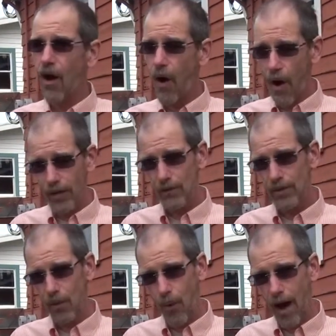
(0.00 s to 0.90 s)
All it
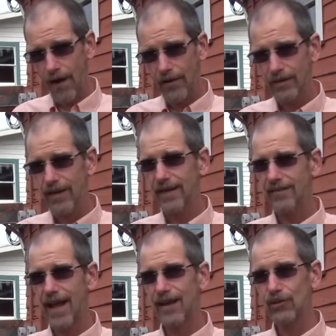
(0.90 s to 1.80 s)
requires
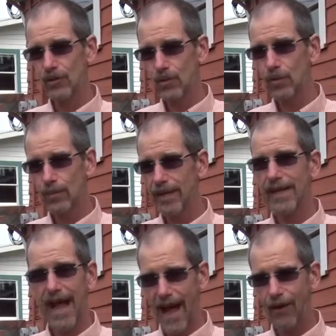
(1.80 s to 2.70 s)
is that you
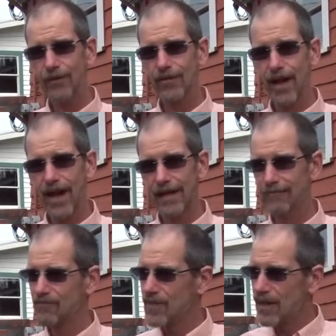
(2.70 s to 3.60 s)
be outside
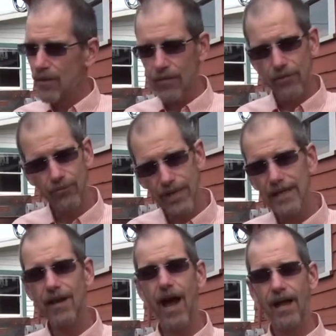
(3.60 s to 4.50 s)
3
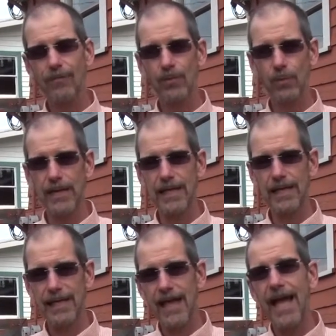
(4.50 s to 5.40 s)
times a week
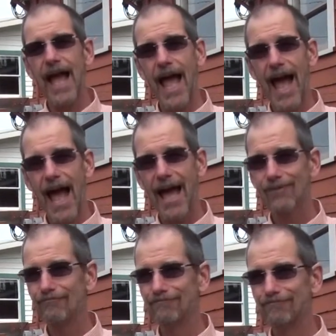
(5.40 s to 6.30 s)
at
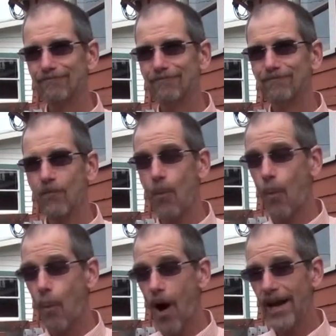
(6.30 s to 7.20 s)

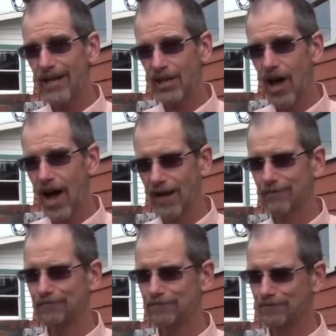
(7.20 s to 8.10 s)
1 o'clock.
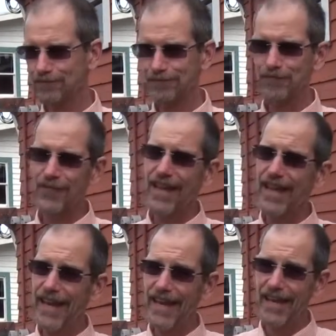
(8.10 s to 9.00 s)

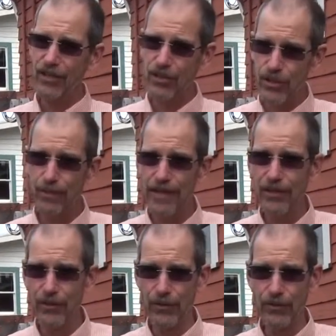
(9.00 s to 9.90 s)
It should be
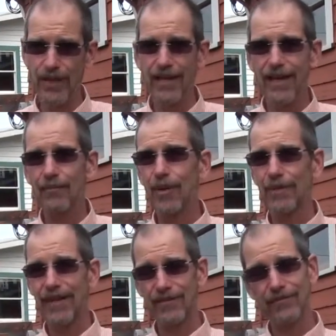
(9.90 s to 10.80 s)
noon, but
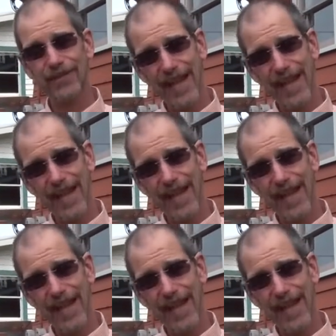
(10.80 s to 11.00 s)
because of